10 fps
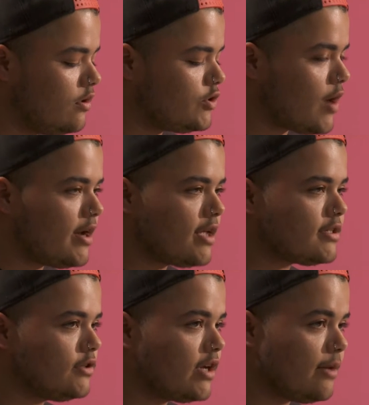try not
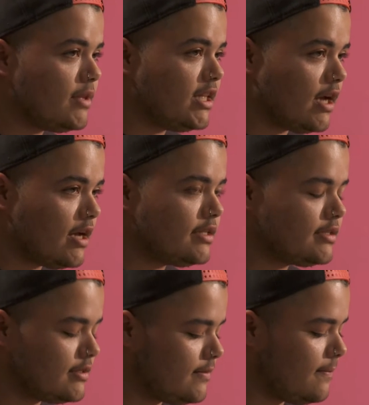to look him in the
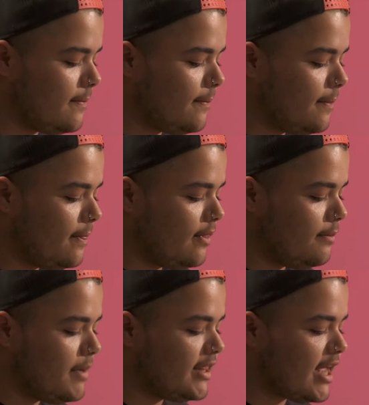eyes.
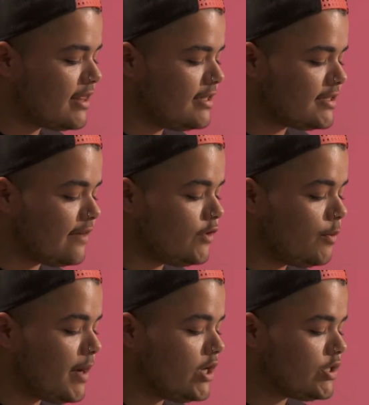Men like this have
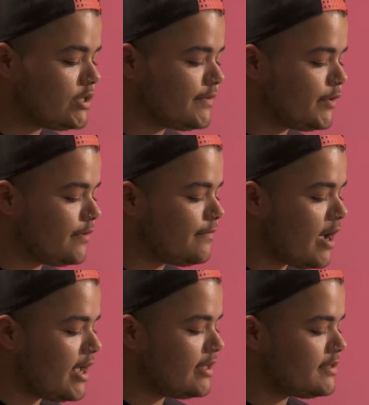no patience for
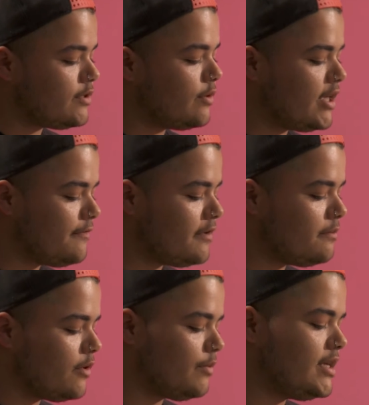defiance. Don't give
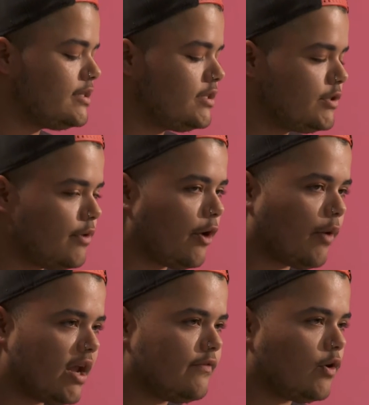him a reason to
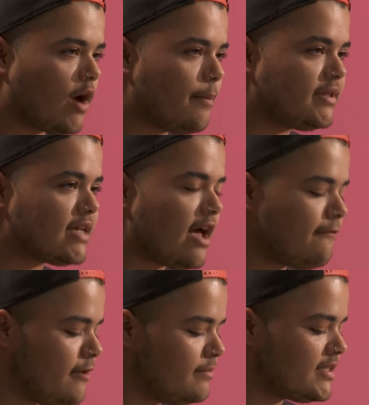engrave your
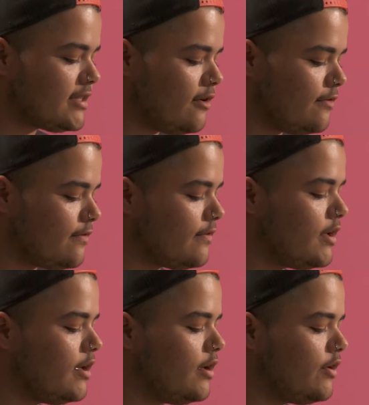epitaph himself.
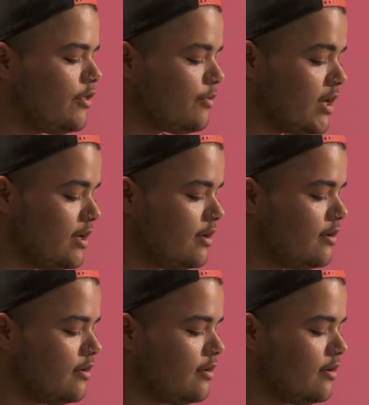Three,